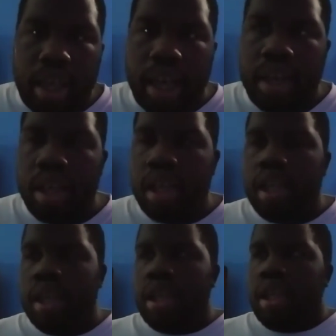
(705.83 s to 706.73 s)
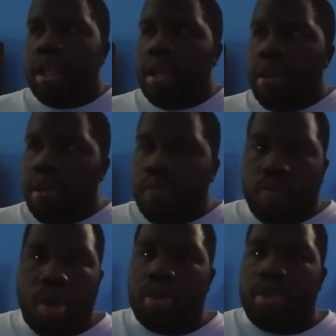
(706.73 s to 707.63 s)
You got
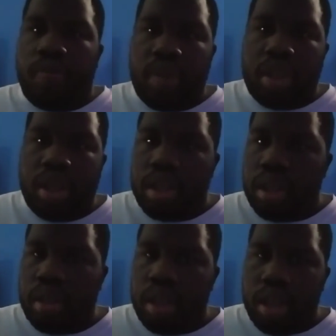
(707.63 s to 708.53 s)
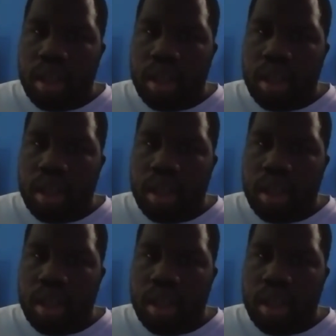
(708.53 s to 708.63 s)
Walter versus